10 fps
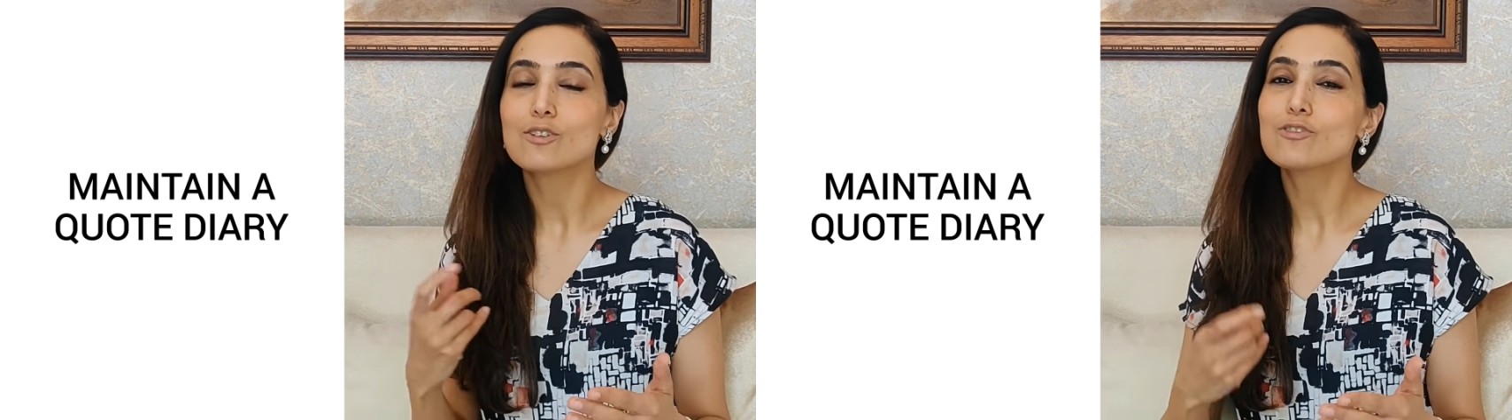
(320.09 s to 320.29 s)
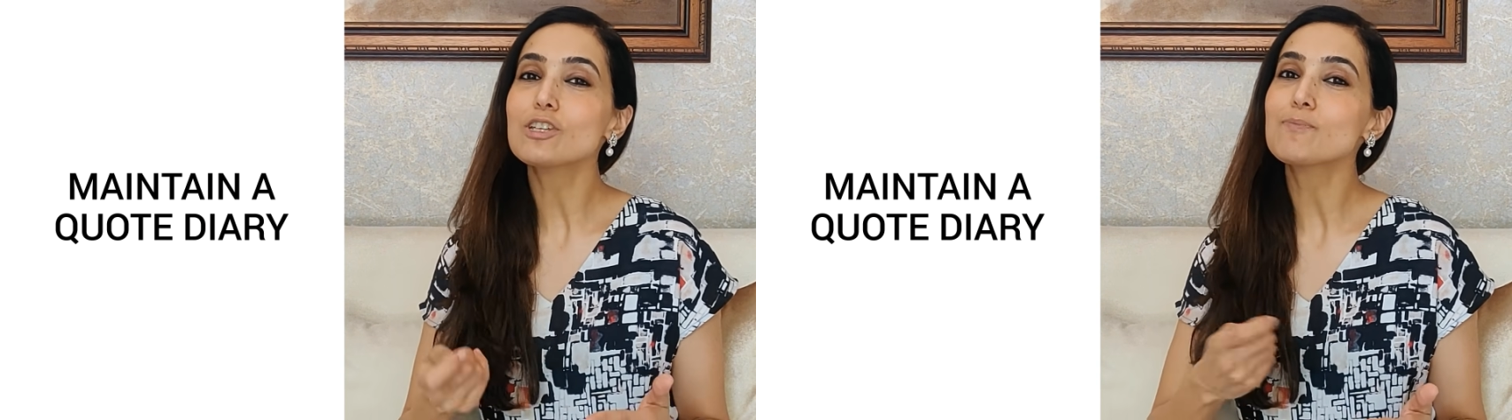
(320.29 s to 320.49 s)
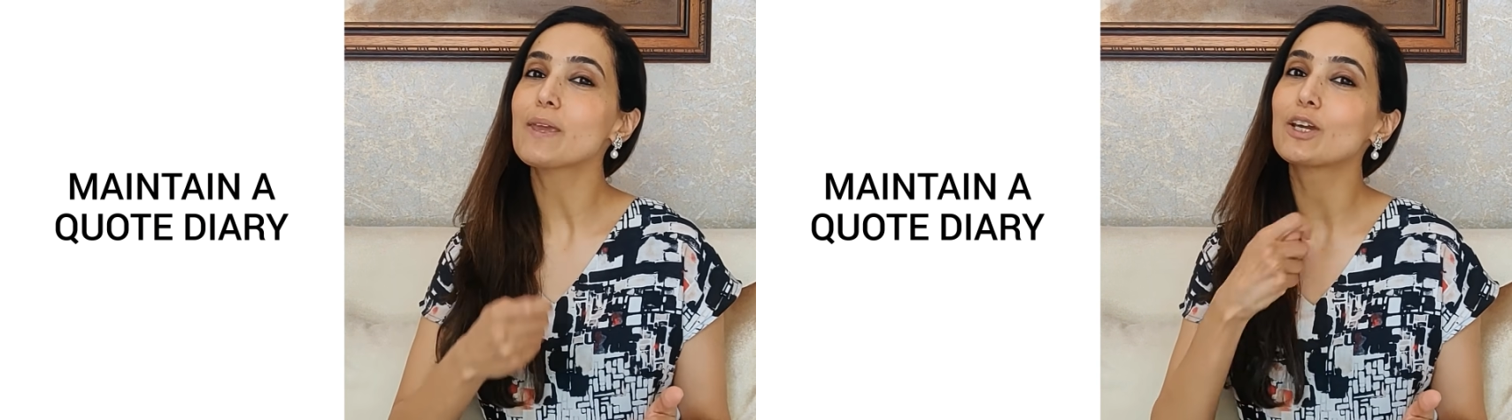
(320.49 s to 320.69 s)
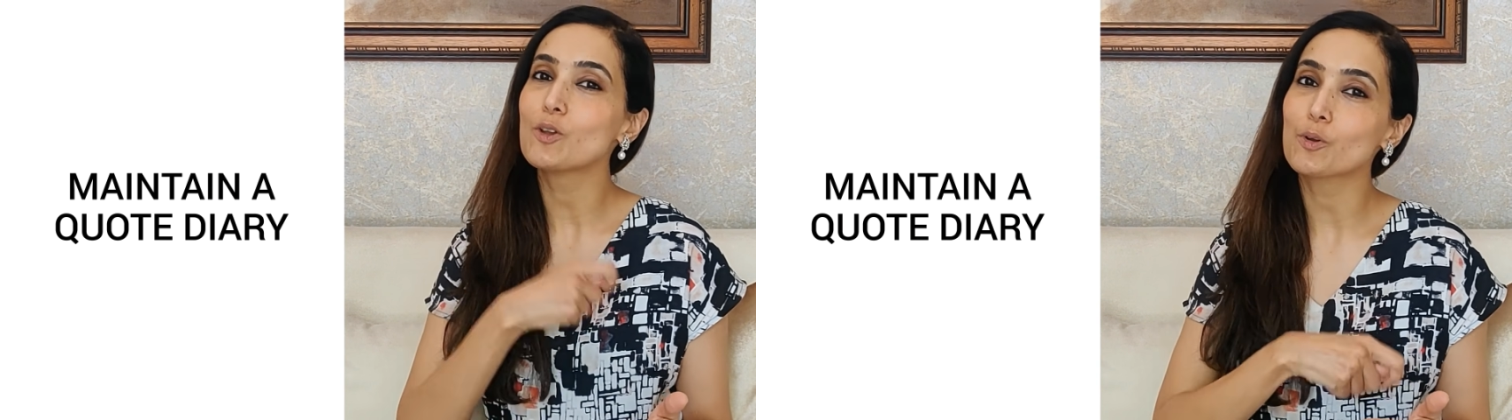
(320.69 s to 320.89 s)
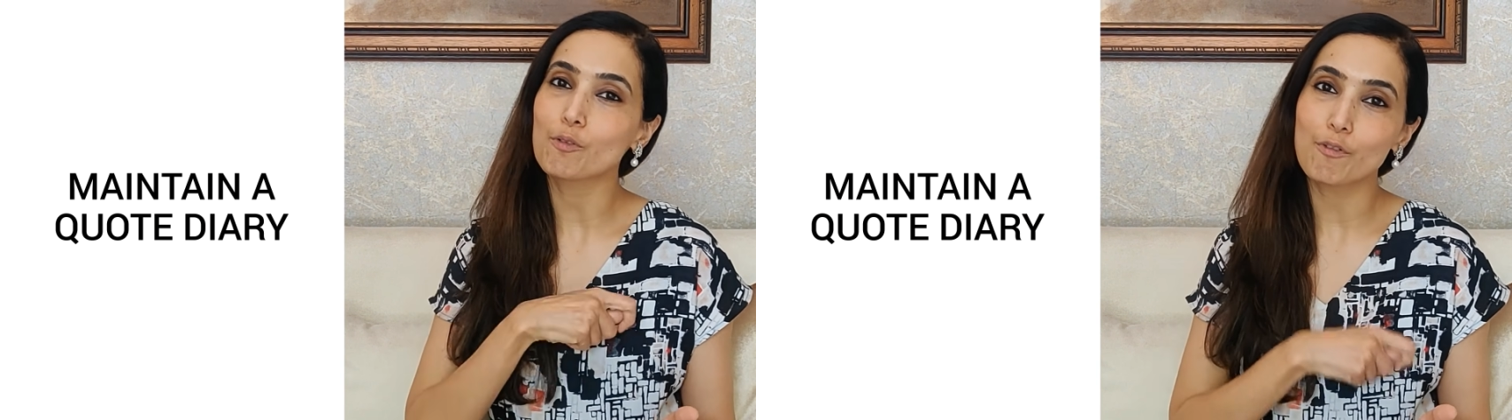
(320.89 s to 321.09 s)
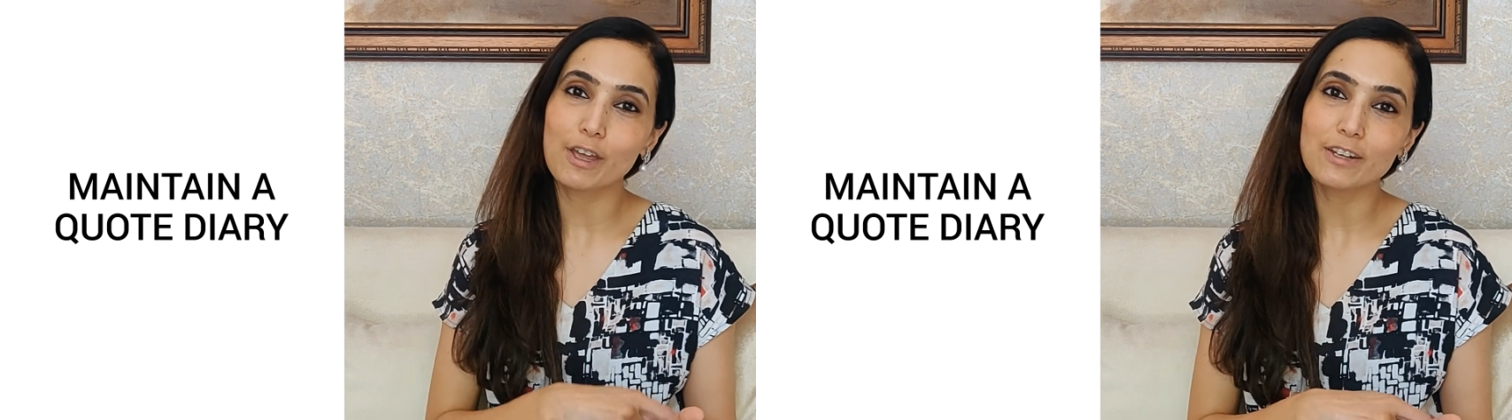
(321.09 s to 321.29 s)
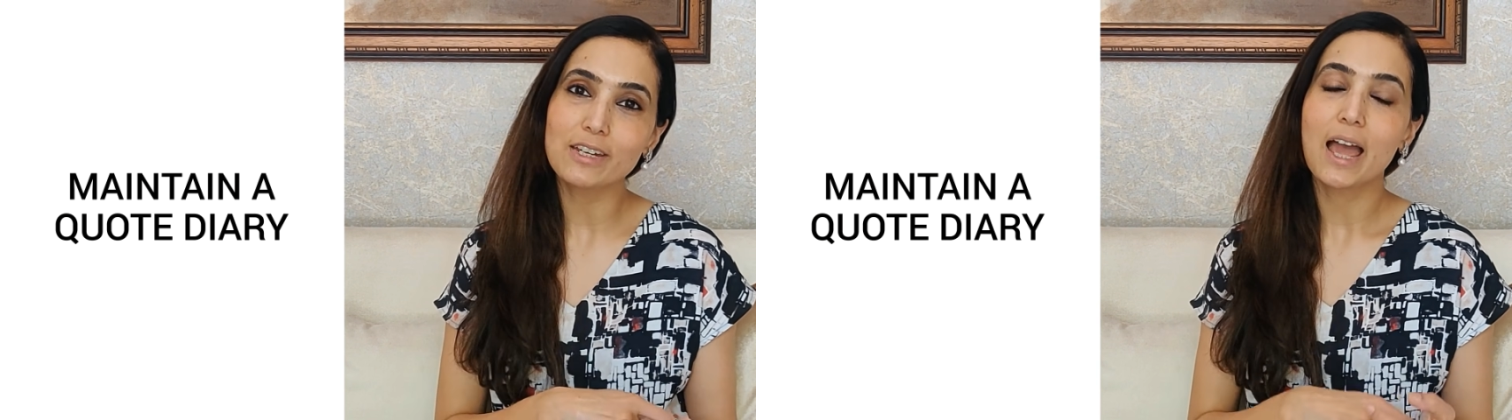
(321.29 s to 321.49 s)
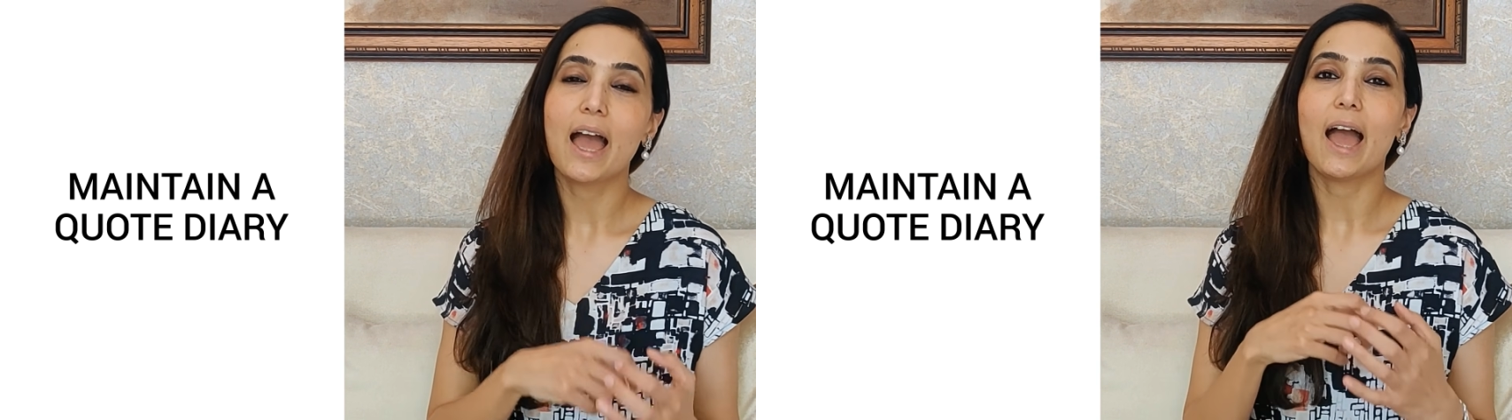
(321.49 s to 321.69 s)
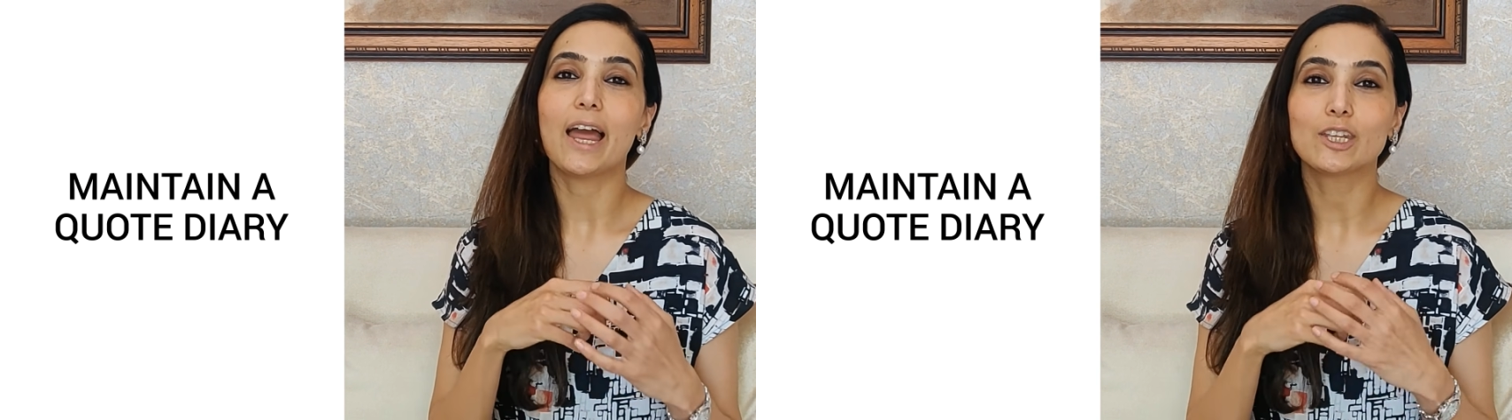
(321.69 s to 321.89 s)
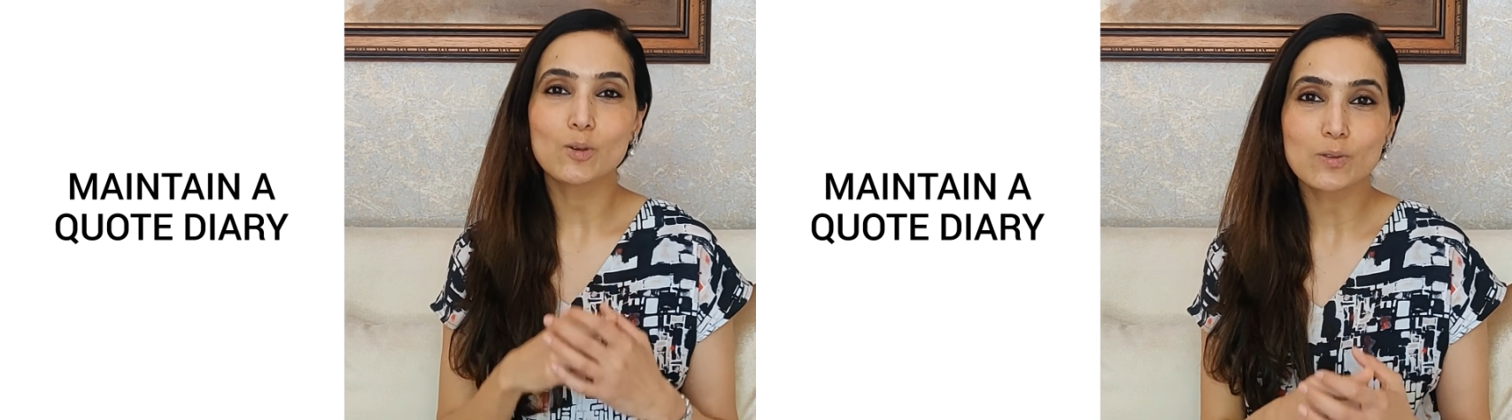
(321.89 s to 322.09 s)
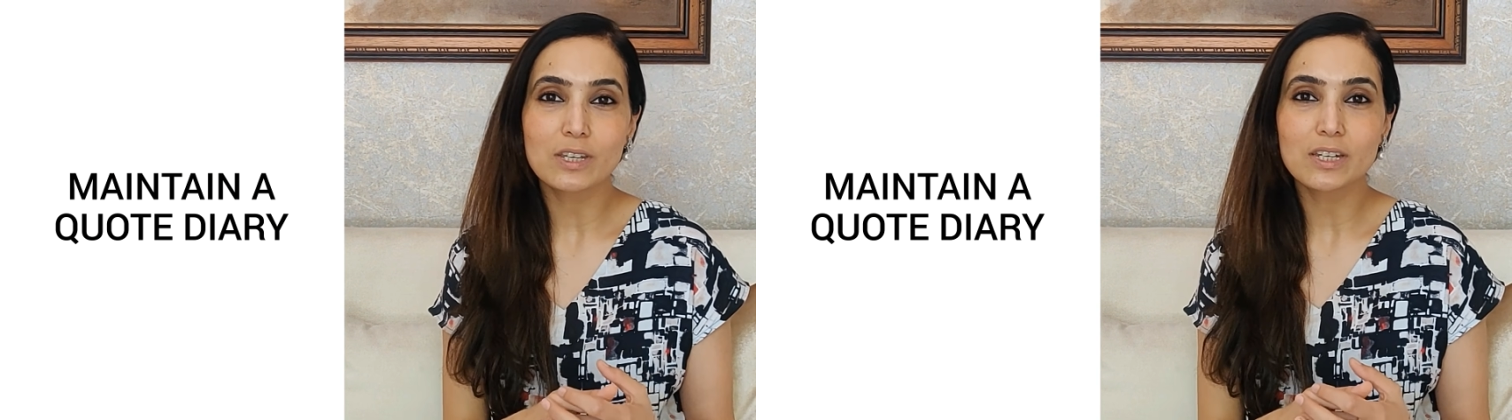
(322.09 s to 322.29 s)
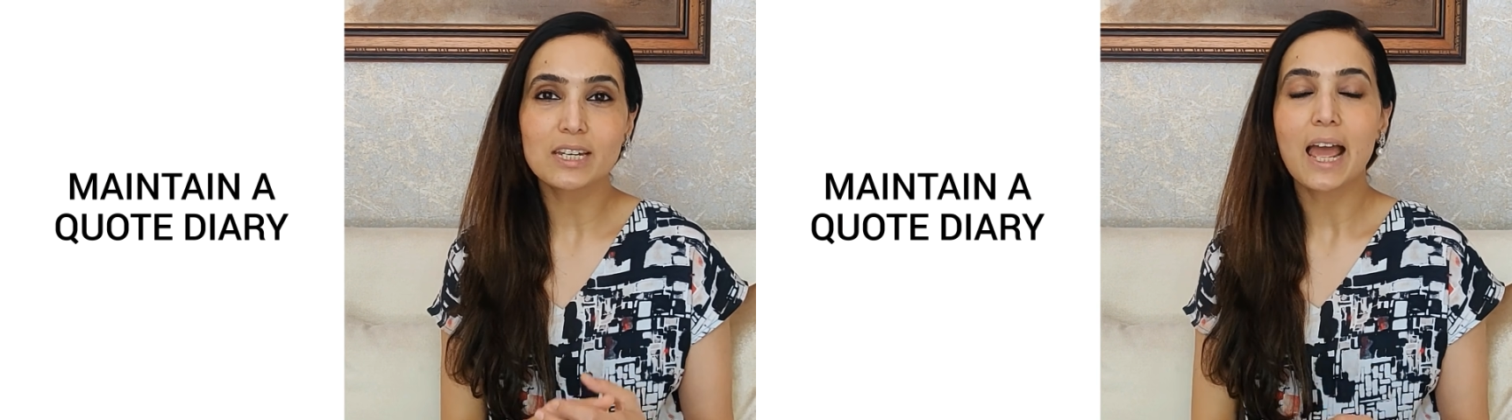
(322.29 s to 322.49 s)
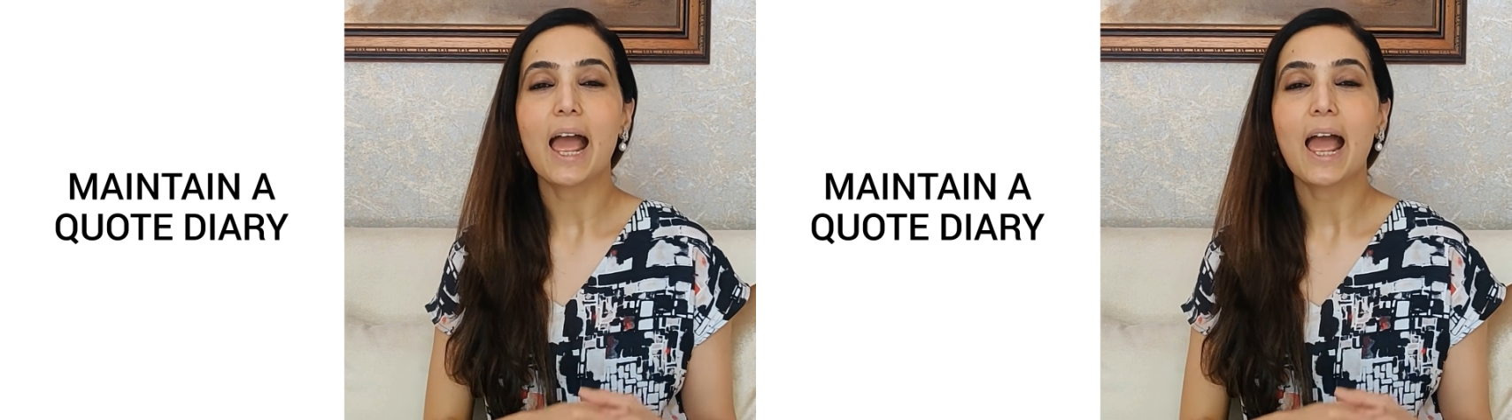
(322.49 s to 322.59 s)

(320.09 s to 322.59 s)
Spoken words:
just make a note of it and use it